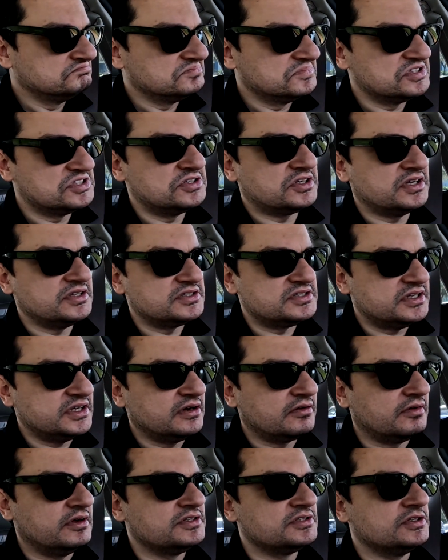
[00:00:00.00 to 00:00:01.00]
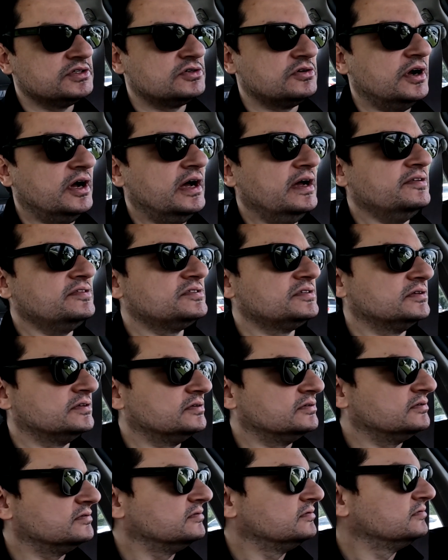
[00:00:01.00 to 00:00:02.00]
as you can see, it runs and drives,
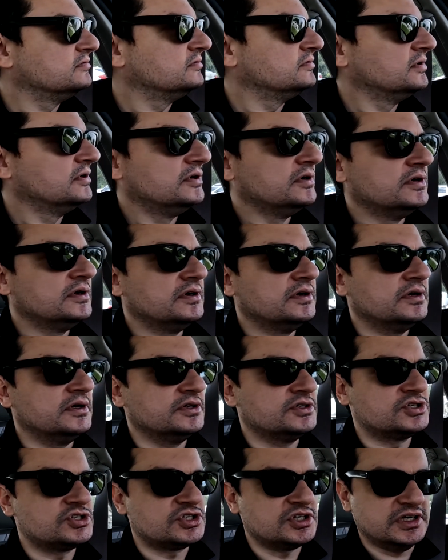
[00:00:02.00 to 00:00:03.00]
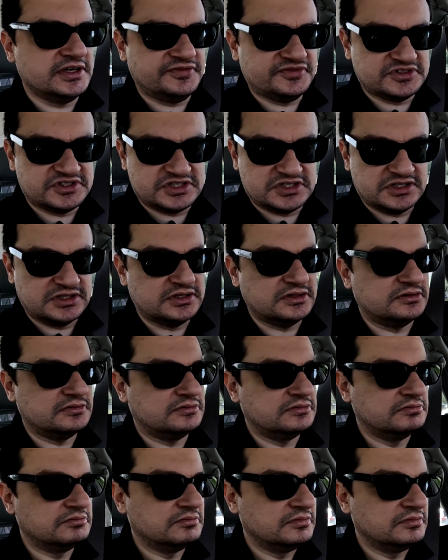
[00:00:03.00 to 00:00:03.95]
and it shifts, and